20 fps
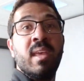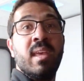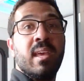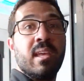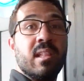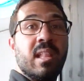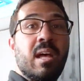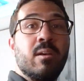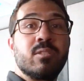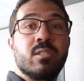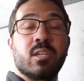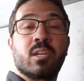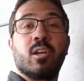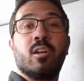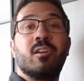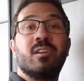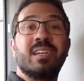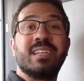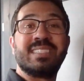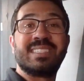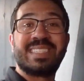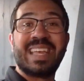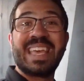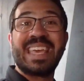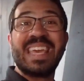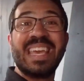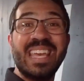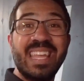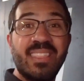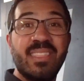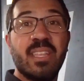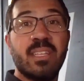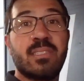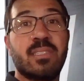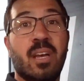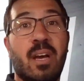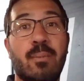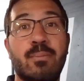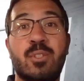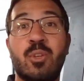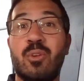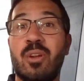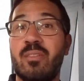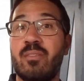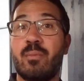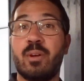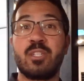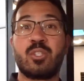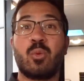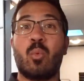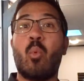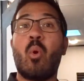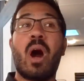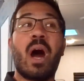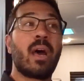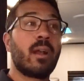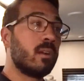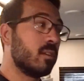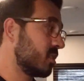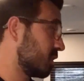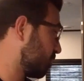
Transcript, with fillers: it allows the curtain to stay in the tub so you don't have a bunch of water